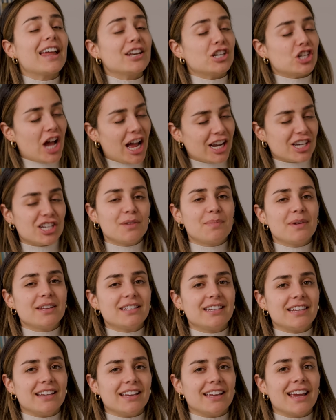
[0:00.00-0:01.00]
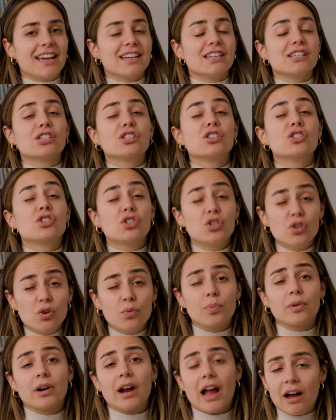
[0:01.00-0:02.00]
And ChatGPT is
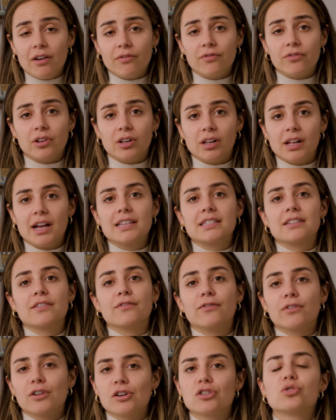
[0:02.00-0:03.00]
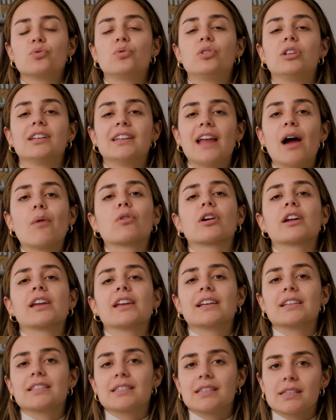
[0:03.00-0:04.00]
super helpful as a virtual
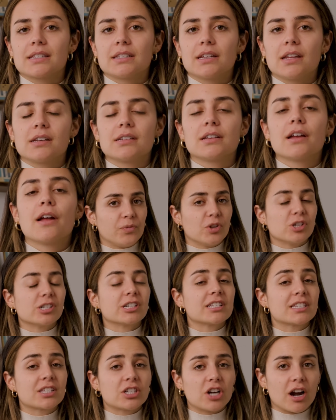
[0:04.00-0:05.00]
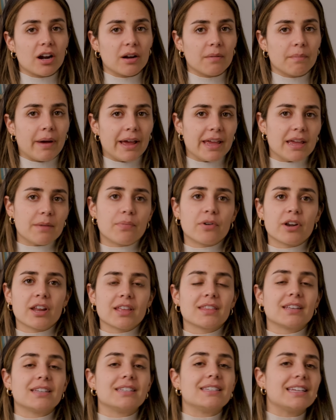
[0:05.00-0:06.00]
networking assistant. You're going to start by
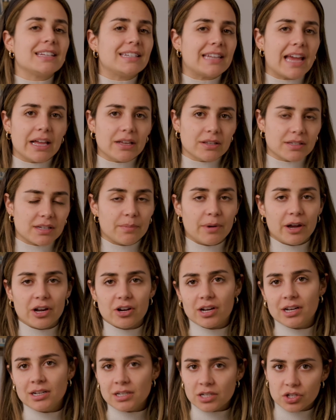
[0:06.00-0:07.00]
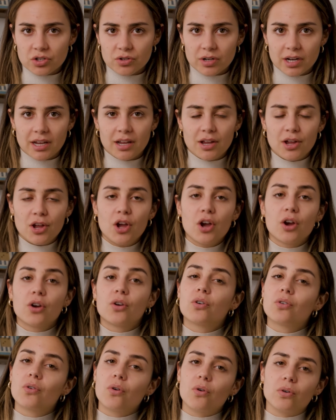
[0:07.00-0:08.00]
inputting the details about your industry
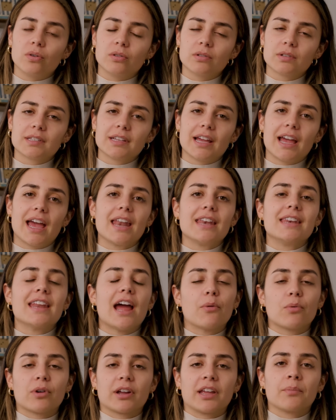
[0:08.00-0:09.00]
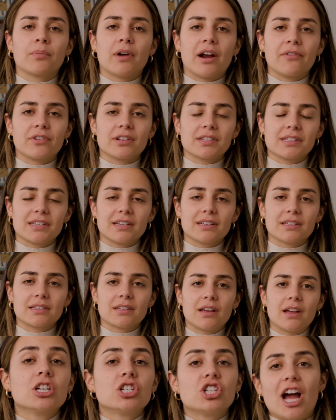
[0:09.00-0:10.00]
goals, and networking preferences.
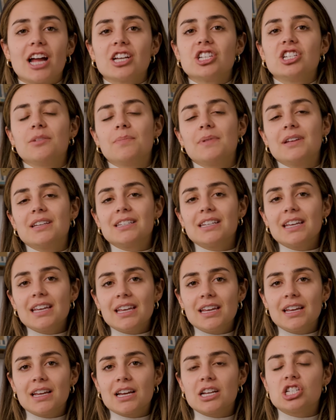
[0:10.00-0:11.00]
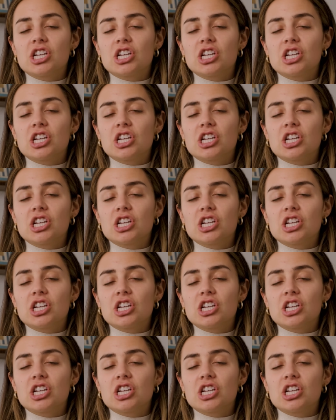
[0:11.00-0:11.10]
ChatGPT can